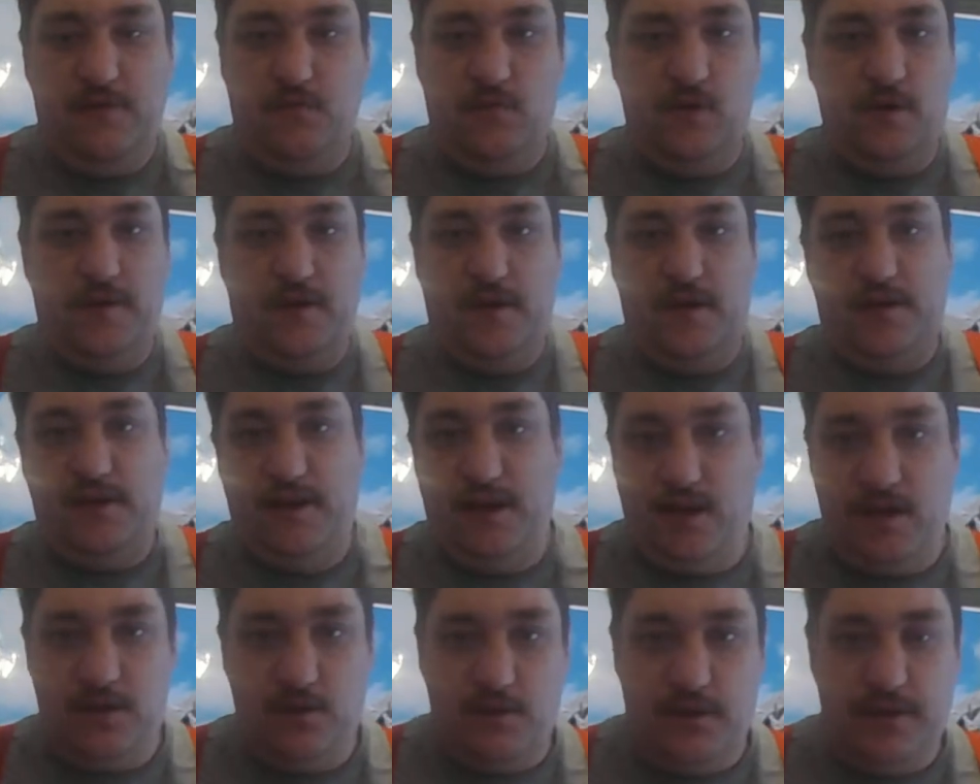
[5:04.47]
when they're
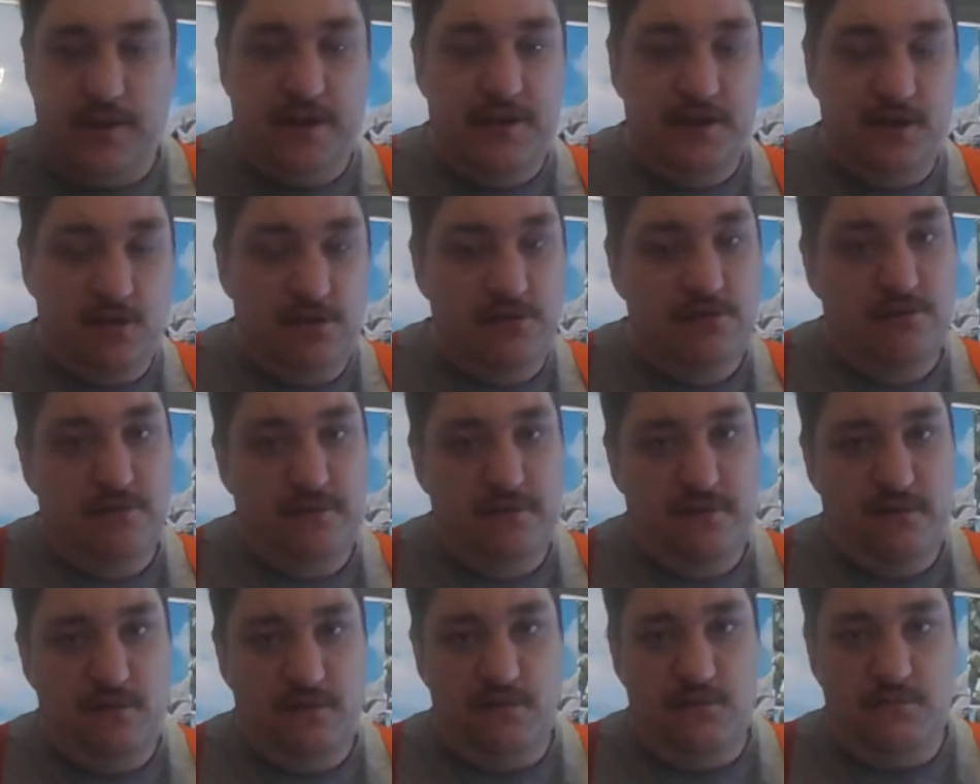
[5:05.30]
dealing with adult
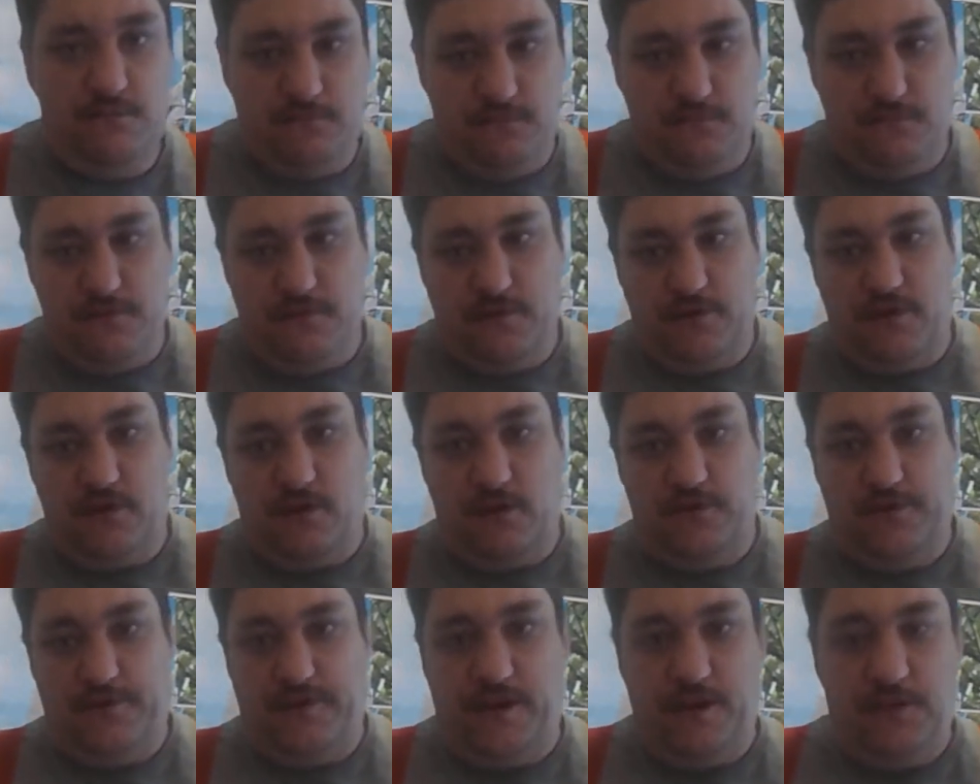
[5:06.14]

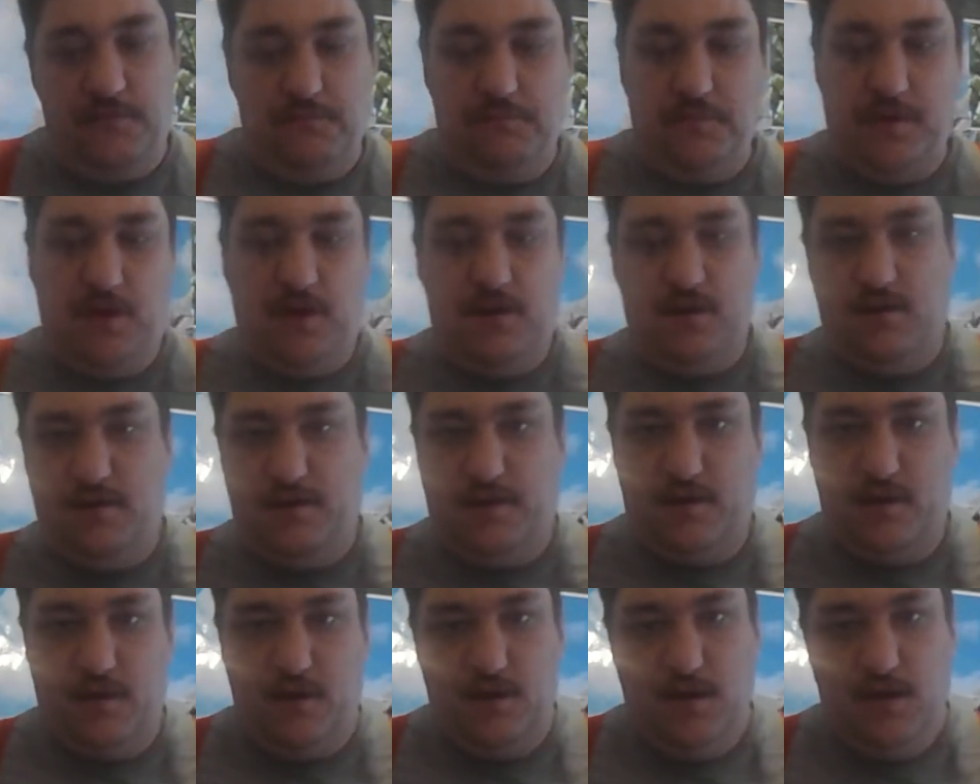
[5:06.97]
content,
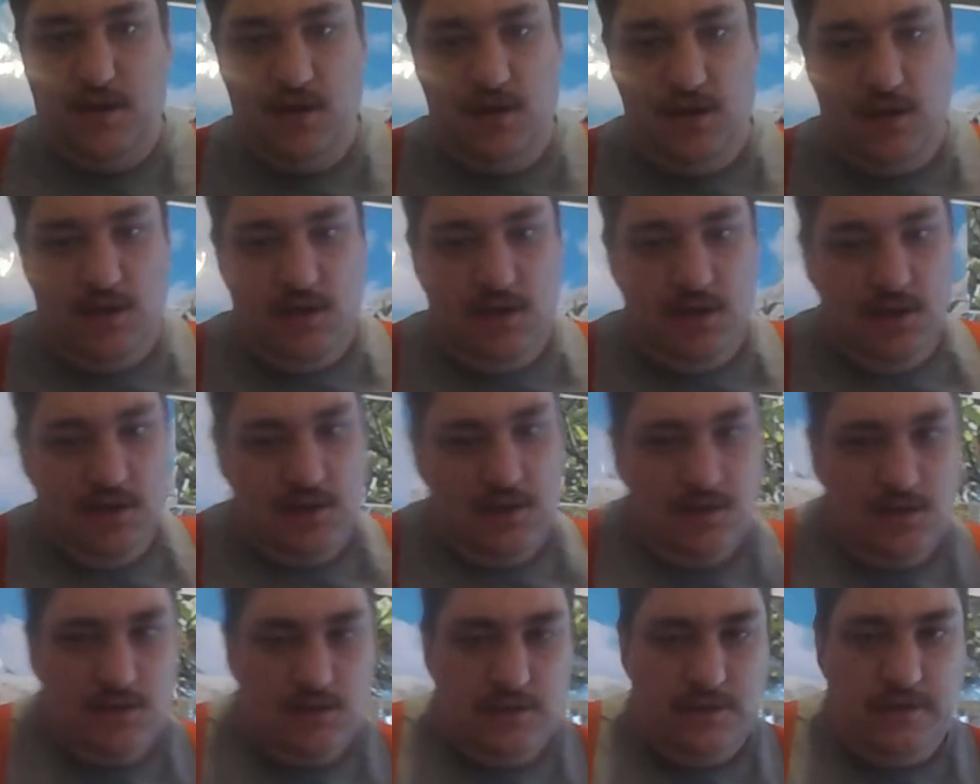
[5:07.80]
because
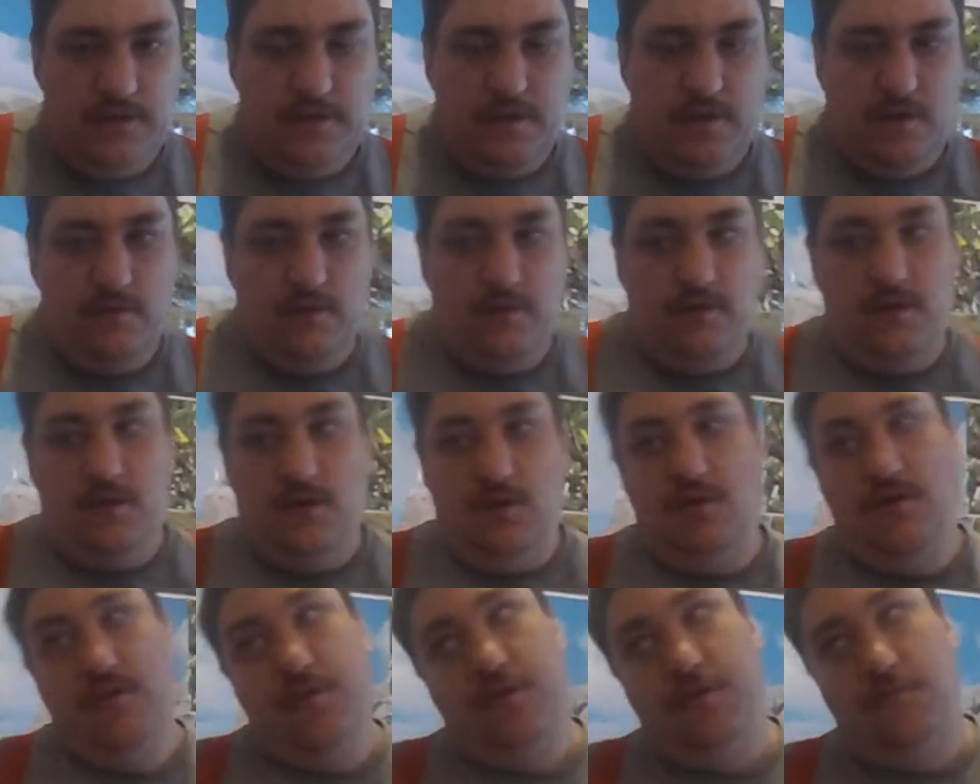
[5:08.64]
you know, you
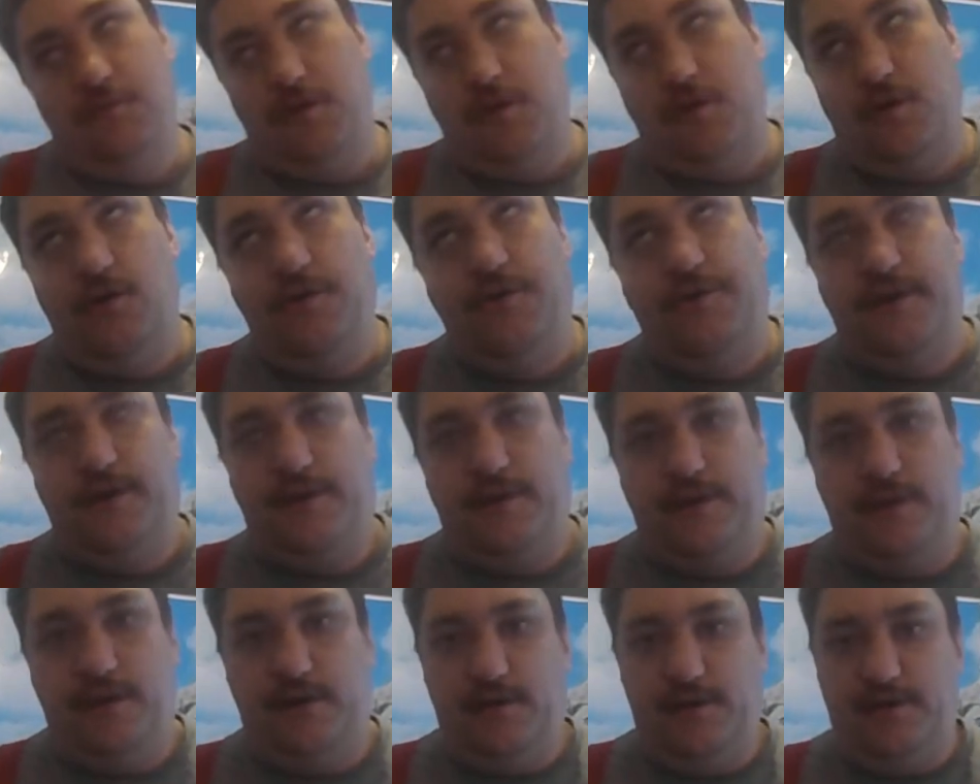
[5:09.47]
look at some of the
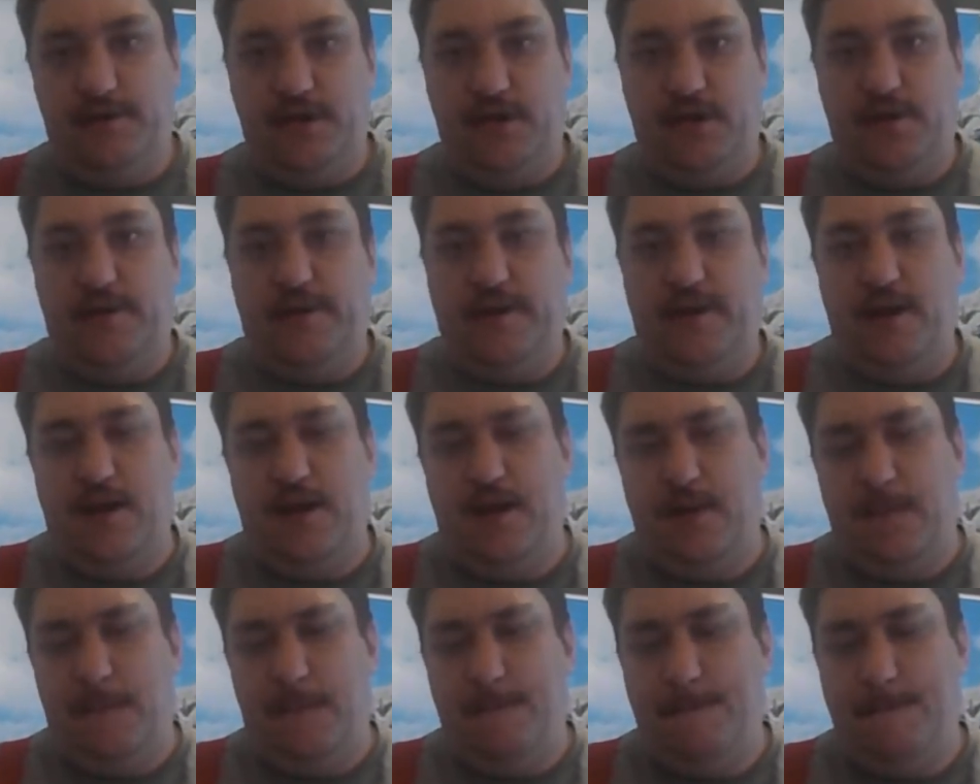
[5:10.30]
content in
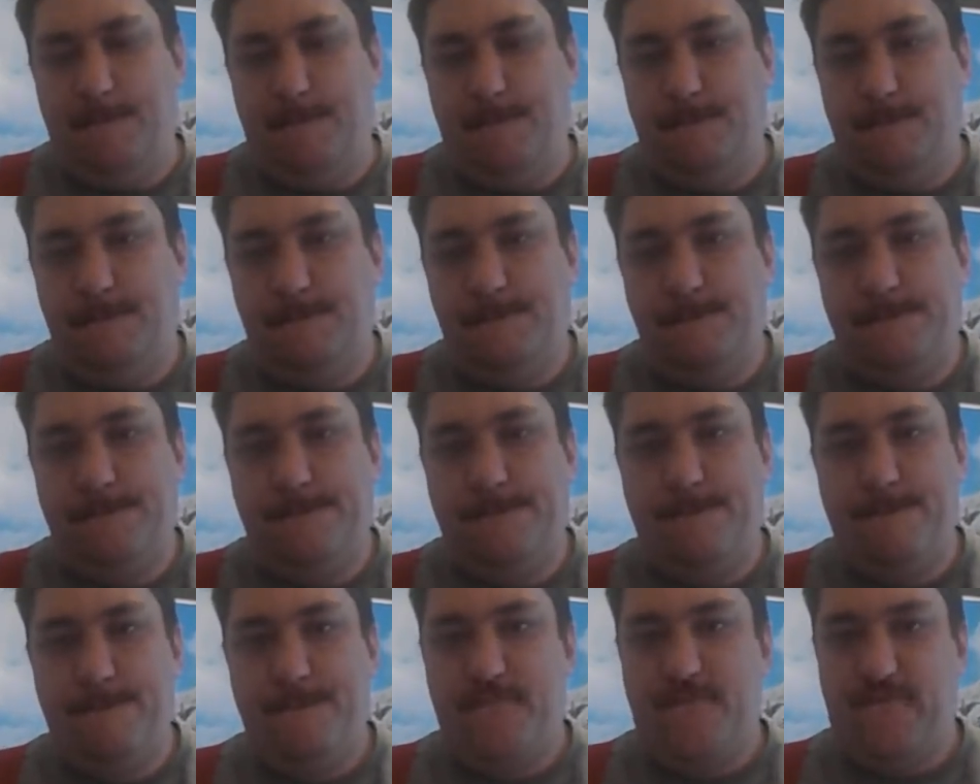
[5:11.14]
GTA,
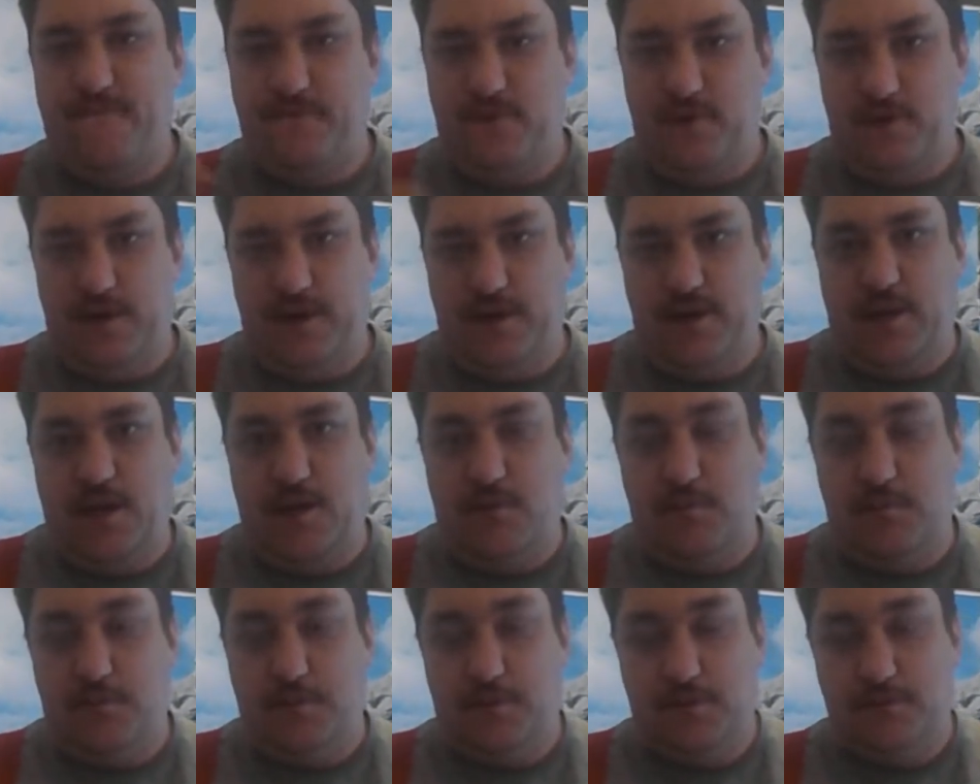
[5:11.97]
for
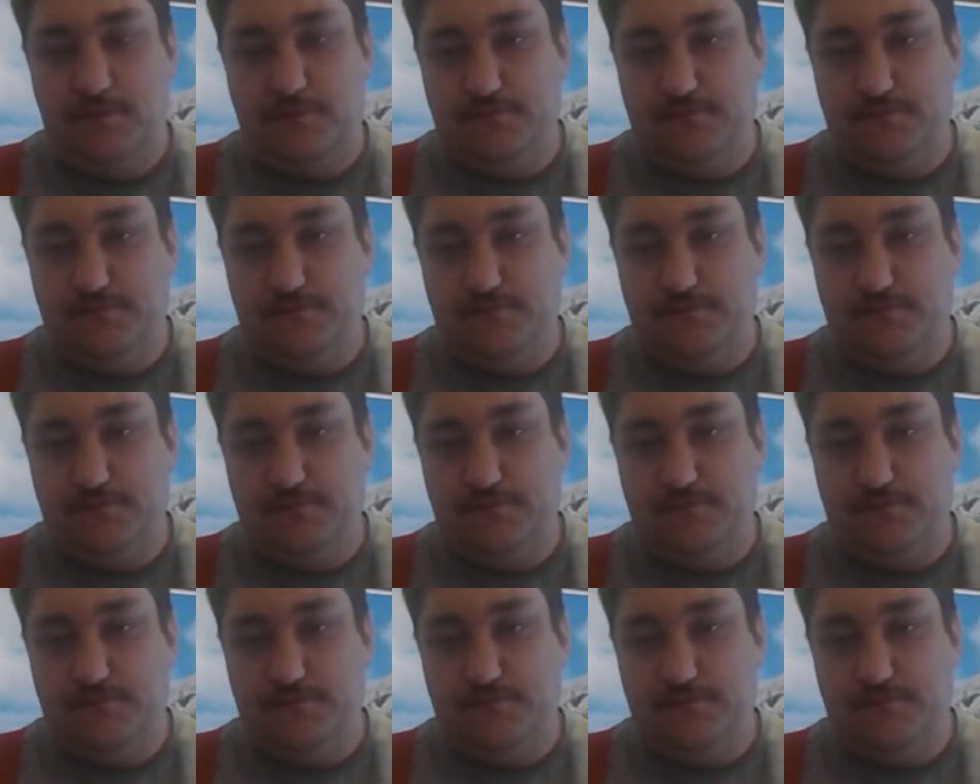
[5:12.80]
example,